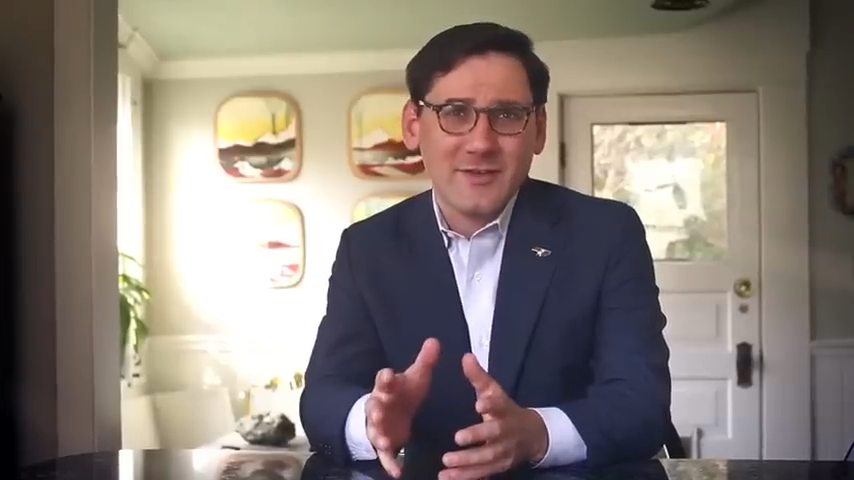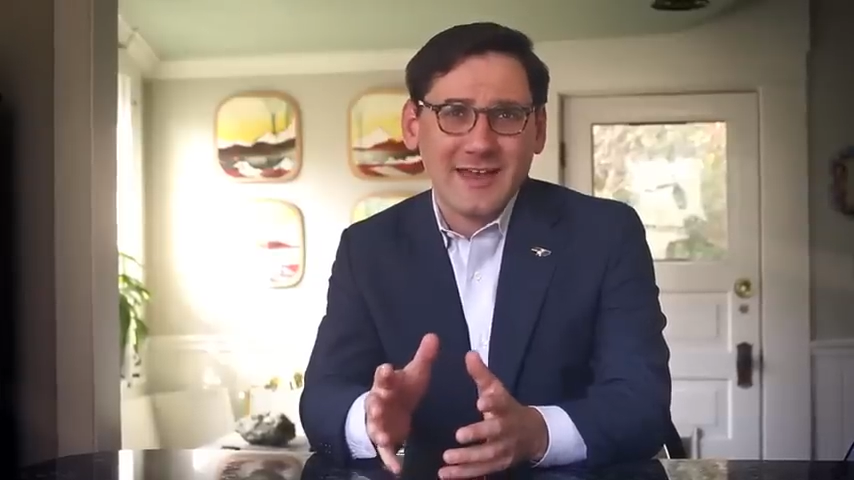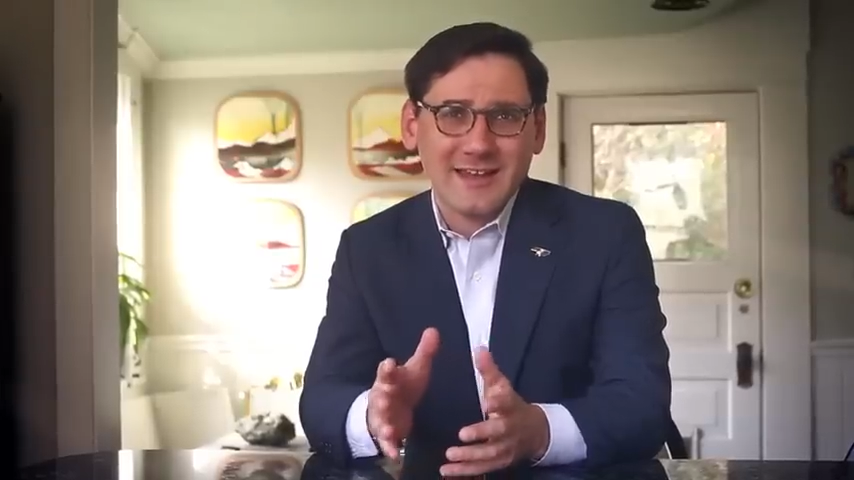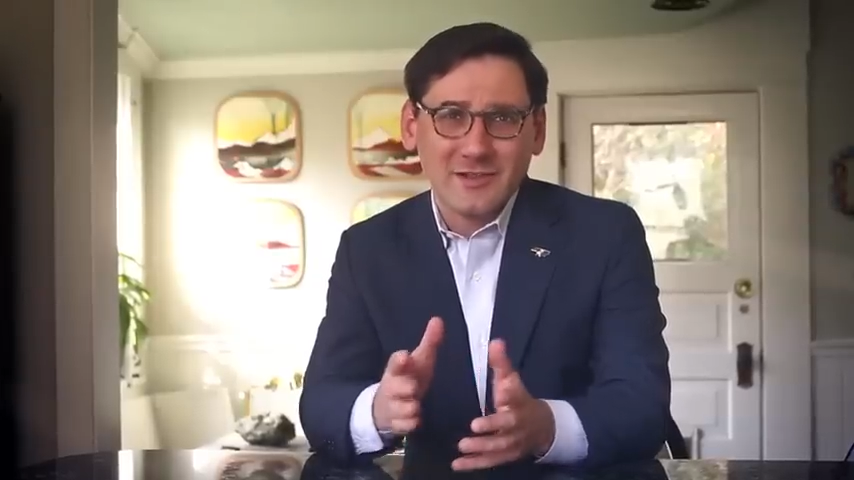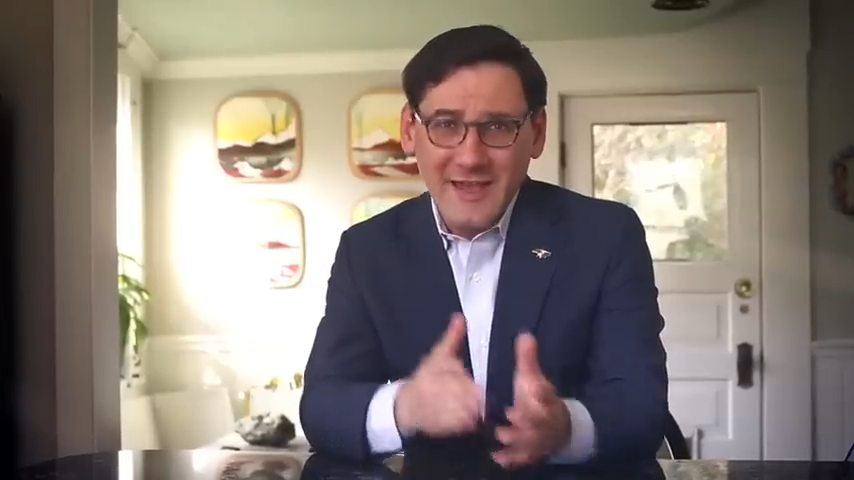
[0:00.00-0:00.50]

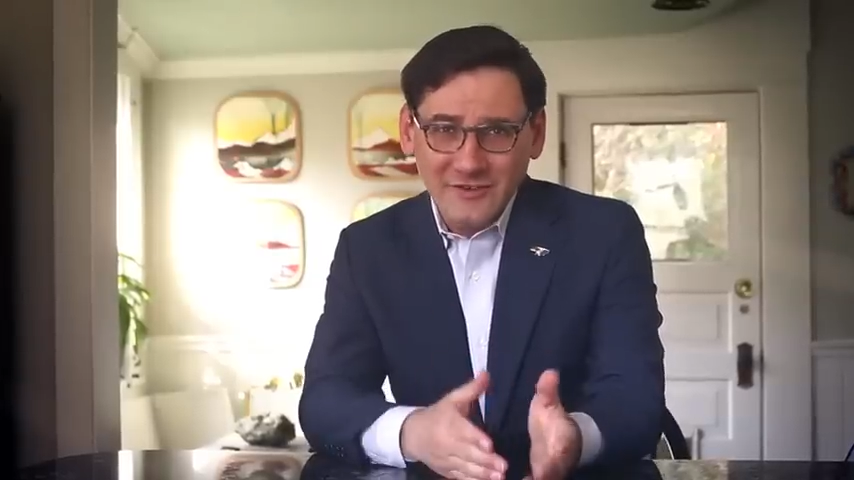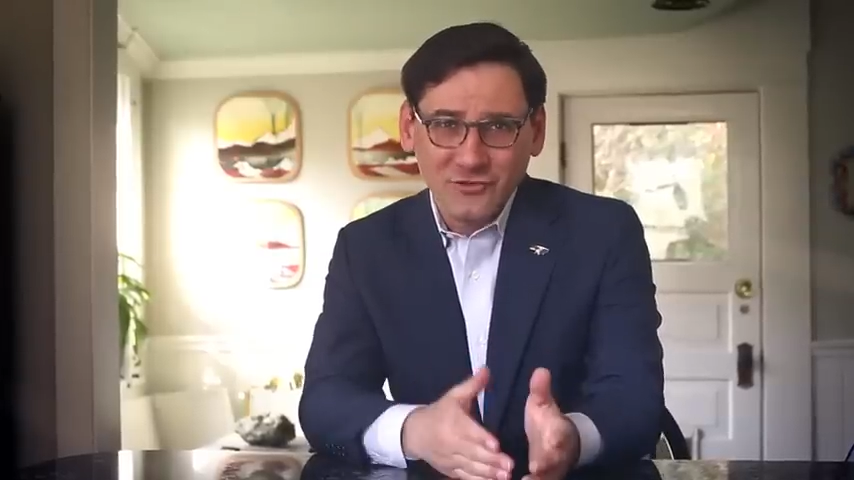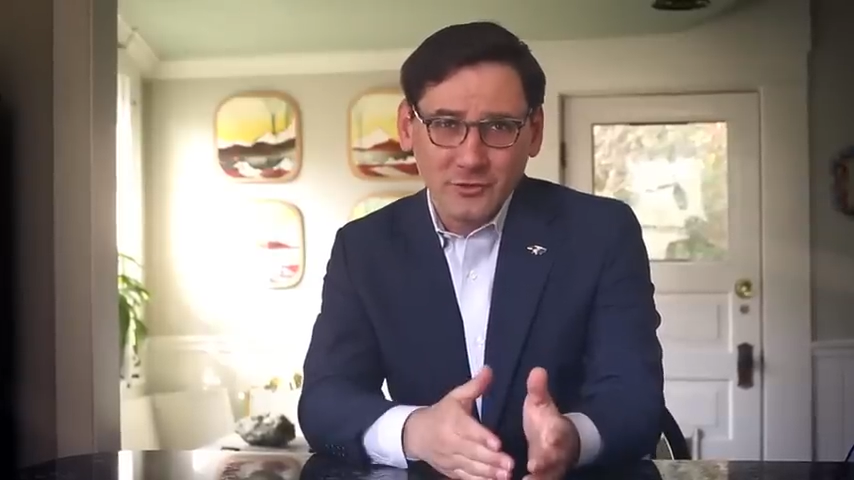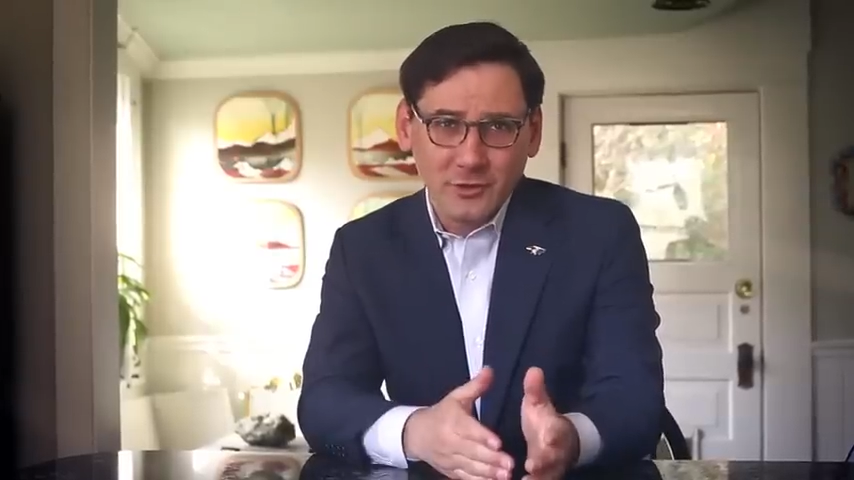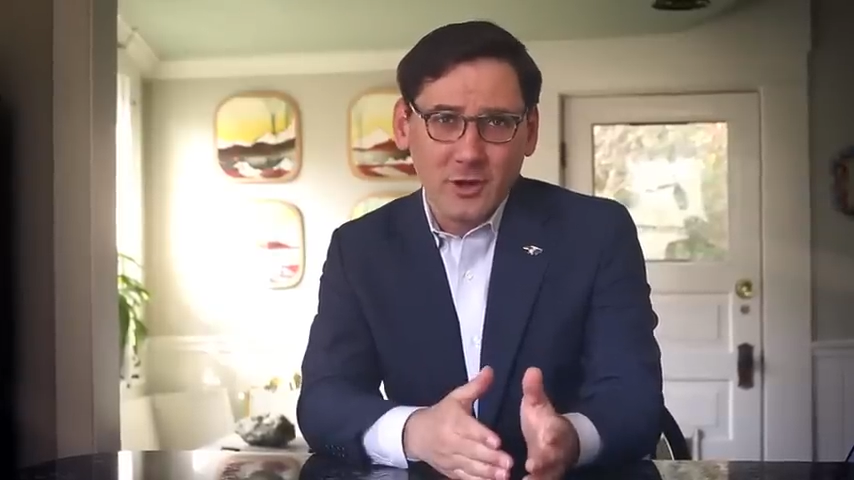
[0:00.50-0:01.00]
that
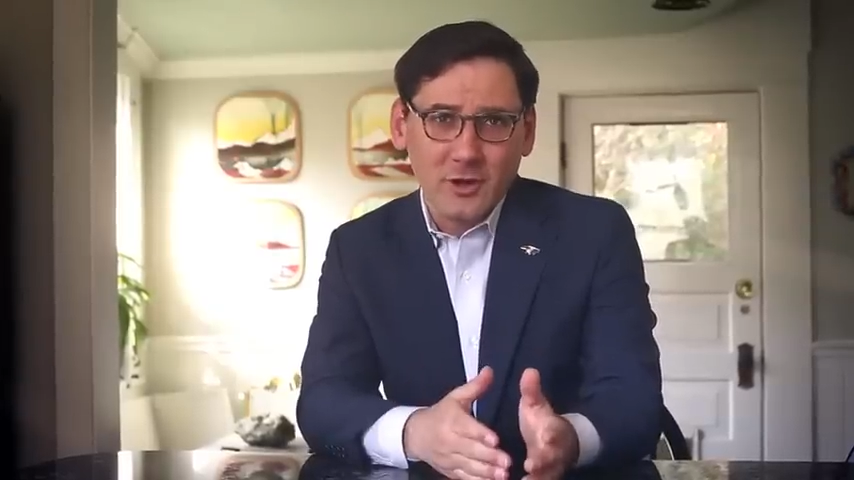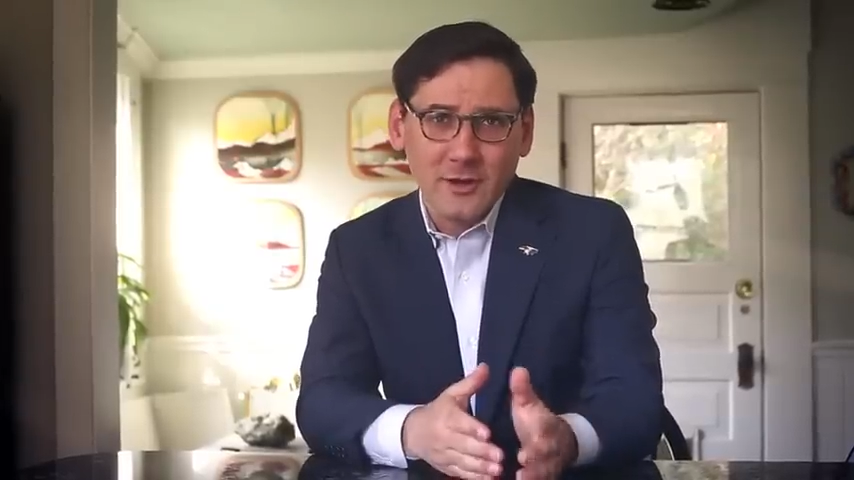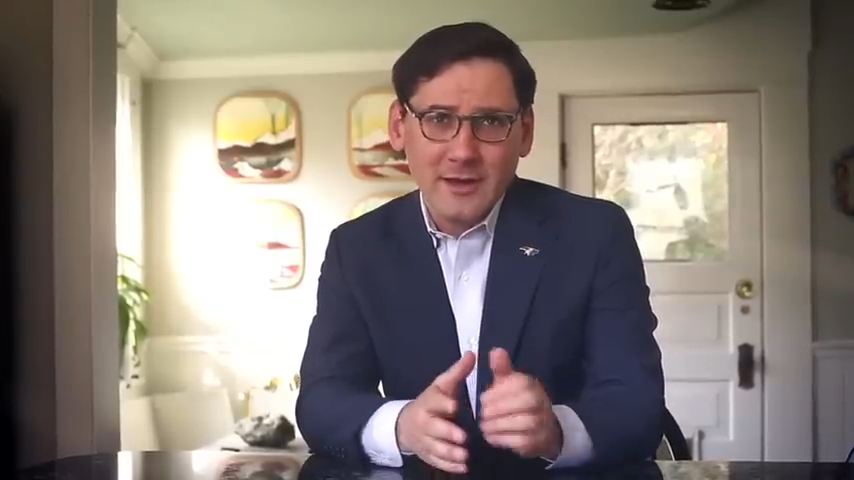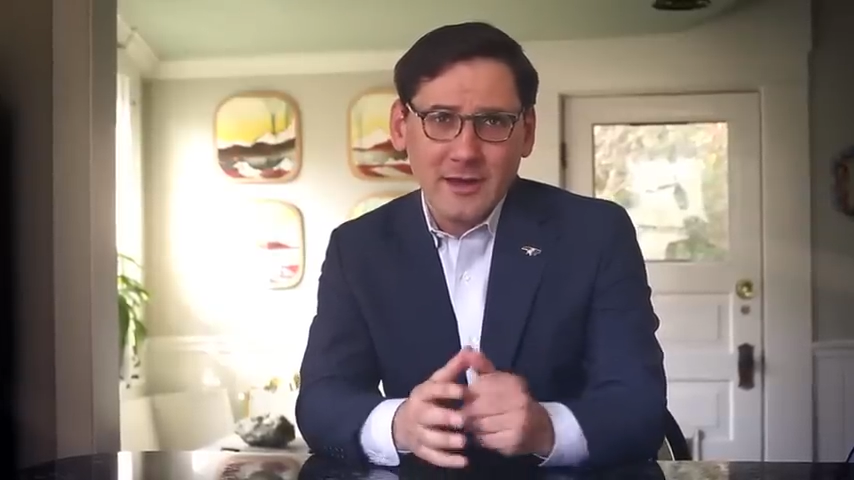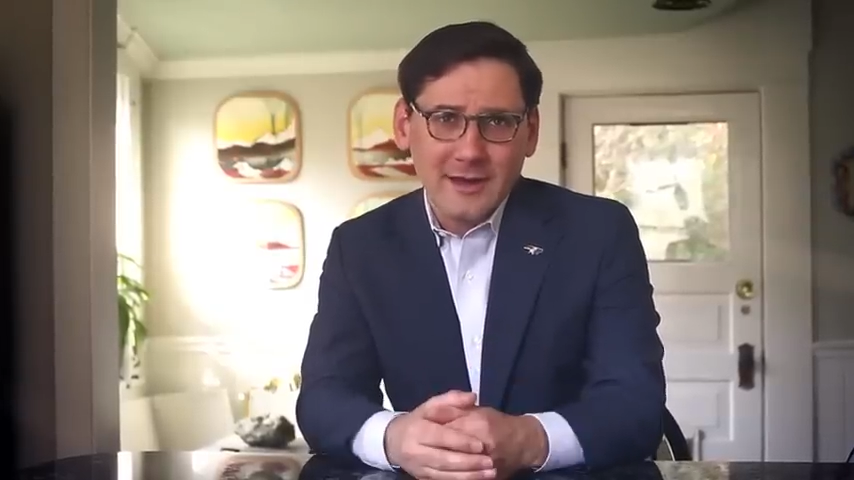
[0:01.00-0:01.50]
election law